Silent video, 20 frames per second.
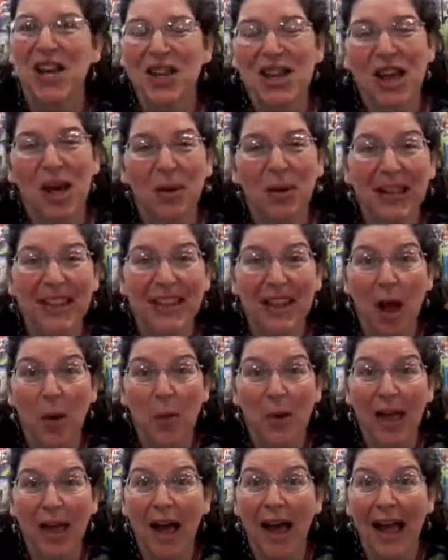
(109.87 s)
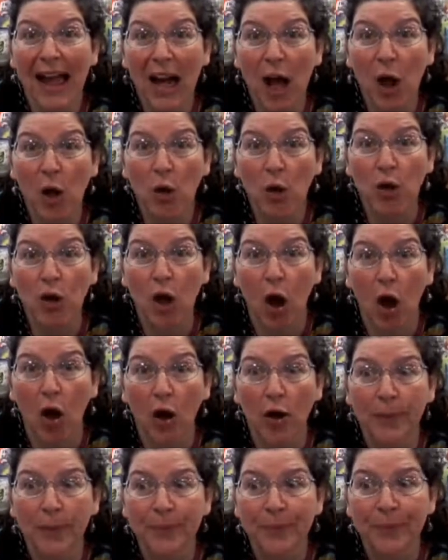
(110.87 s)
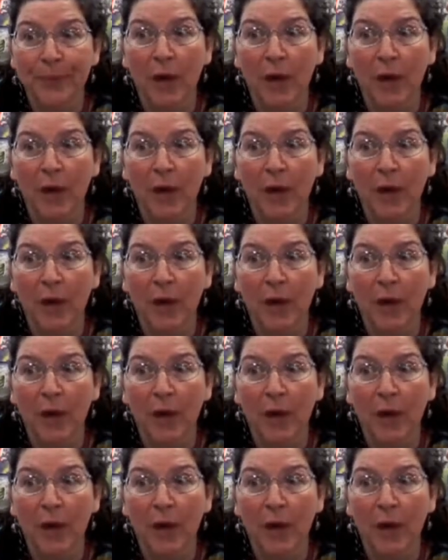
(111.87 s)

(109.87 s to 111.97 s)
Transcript: Shall we start with our hello song?